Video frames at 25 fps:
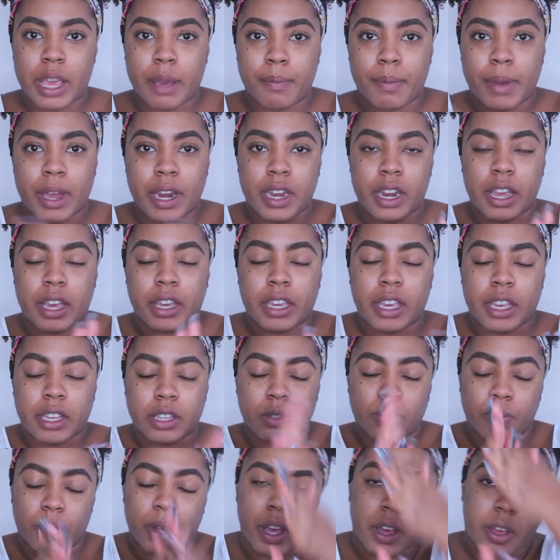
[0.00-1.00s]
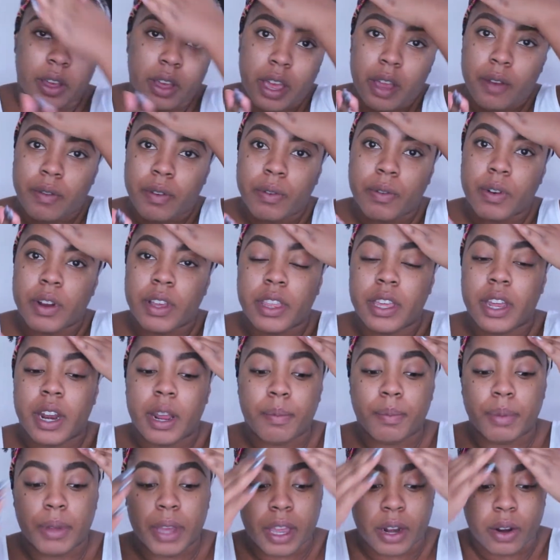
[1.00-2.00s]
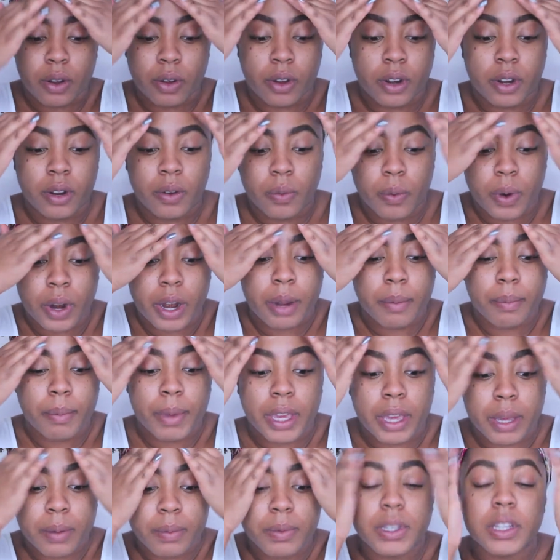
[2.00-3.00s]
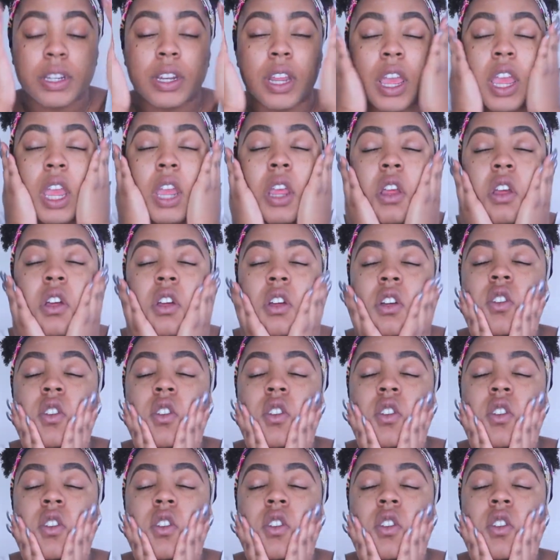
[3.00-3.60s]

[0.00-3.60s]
and my neck as well, everywhere that I plan on wearing makeup today.